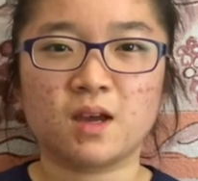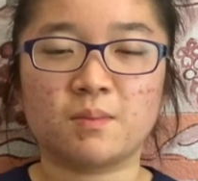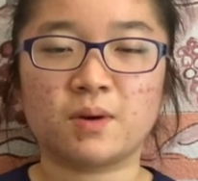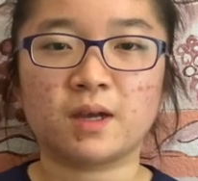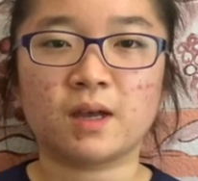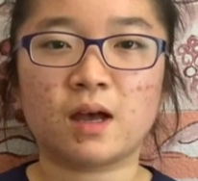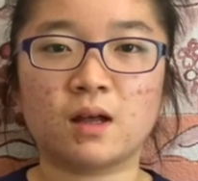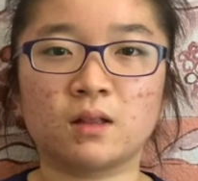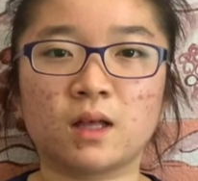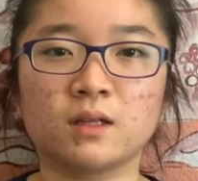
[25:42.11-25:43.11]
but
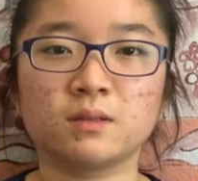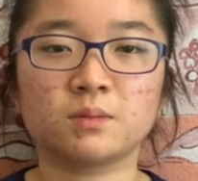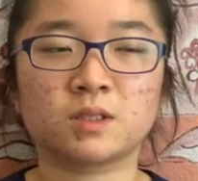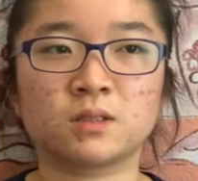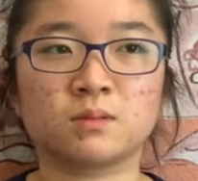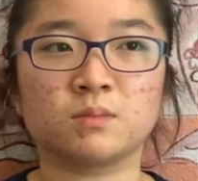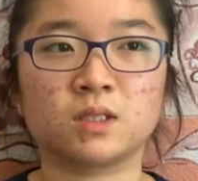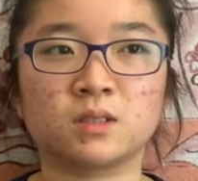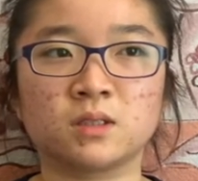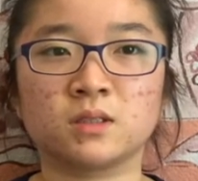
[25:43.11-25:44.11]
a lot of the
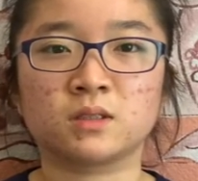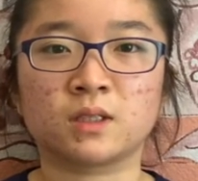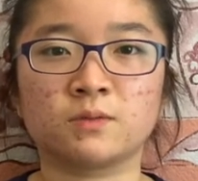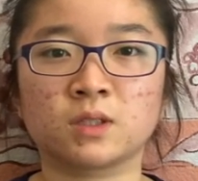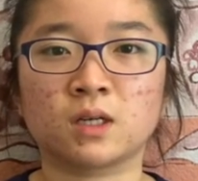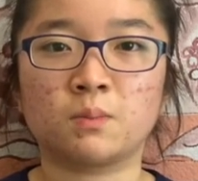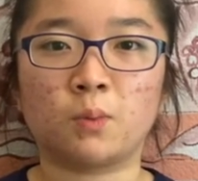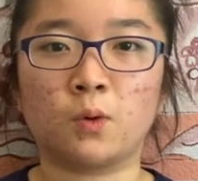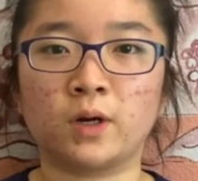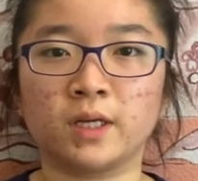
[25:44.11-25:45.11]
material itself was kind of
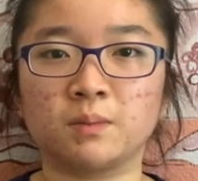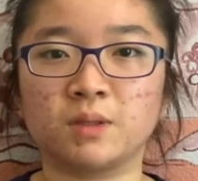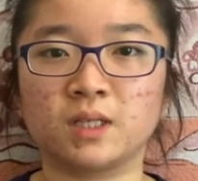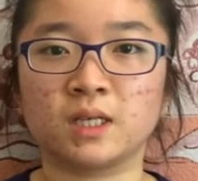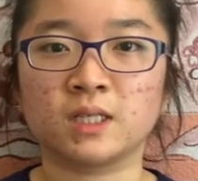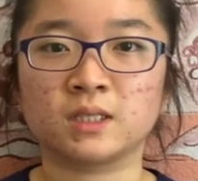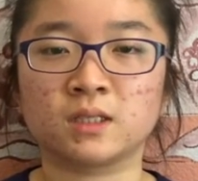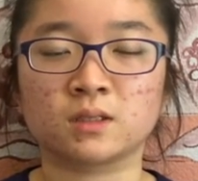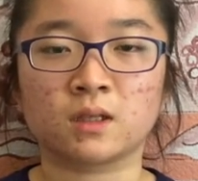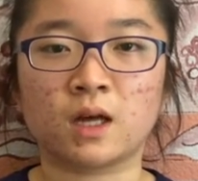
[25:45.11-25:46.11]
boring because
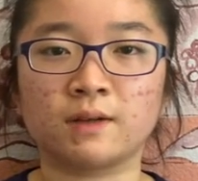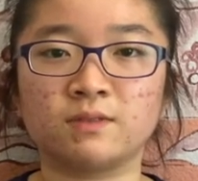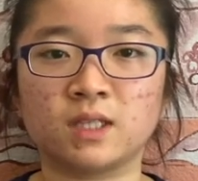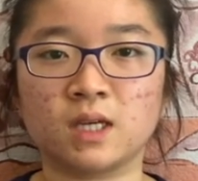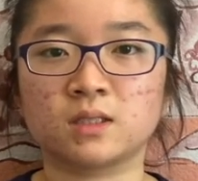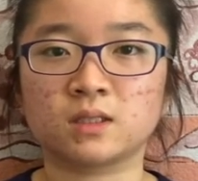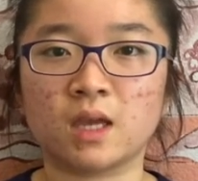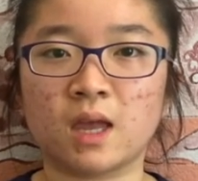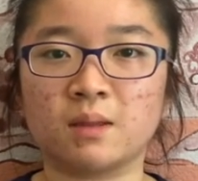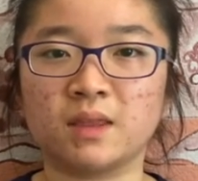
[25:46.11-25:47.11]
there's a lot of dates
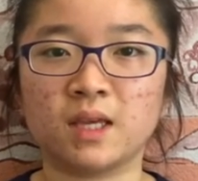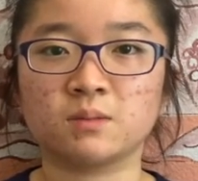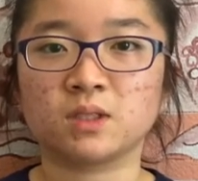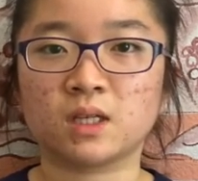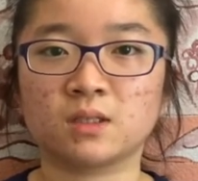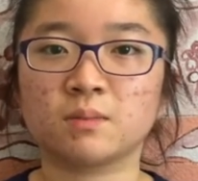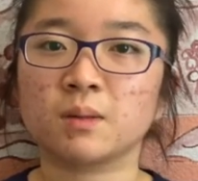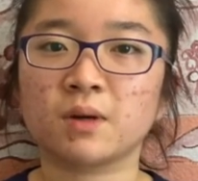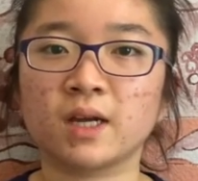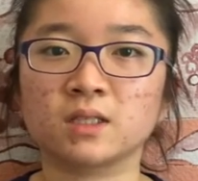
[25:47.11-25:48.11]
and names you have to
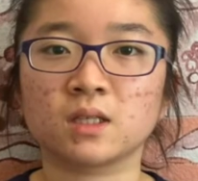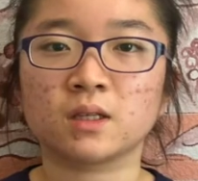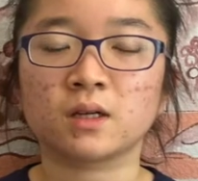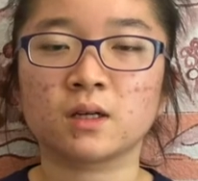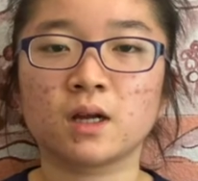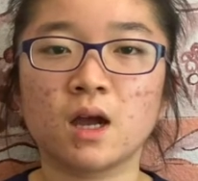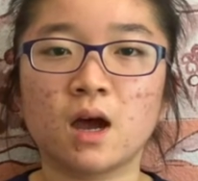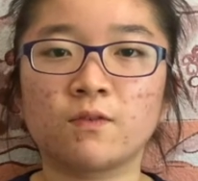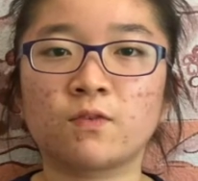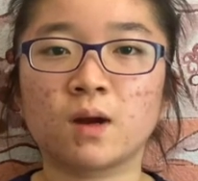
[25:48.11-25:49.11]
memorize, and they're
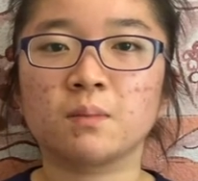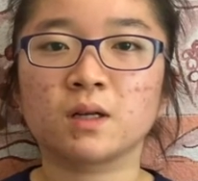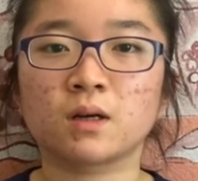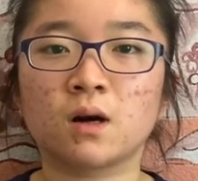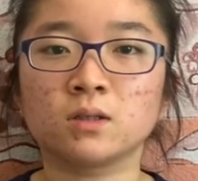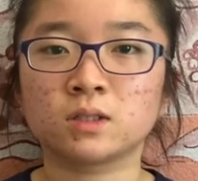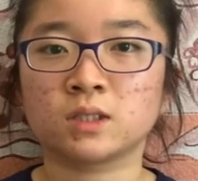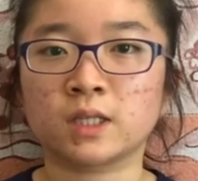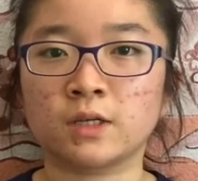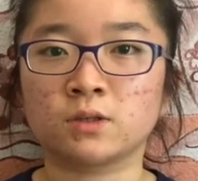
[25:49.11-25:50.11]
from cultures
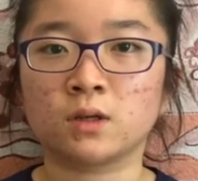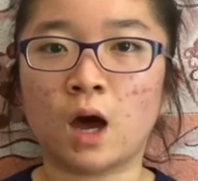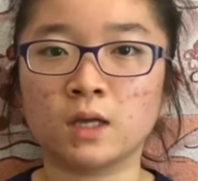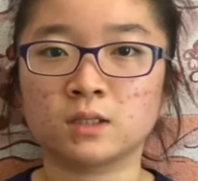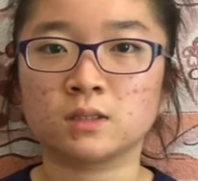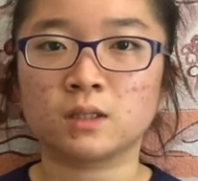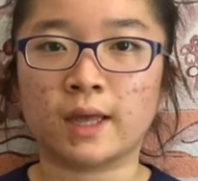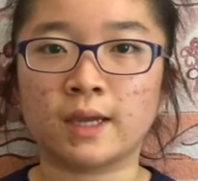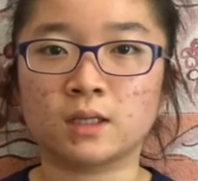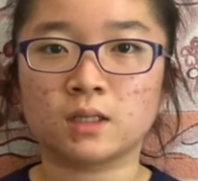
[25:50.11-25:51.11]
that you're not
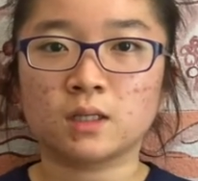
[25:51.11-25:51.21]
like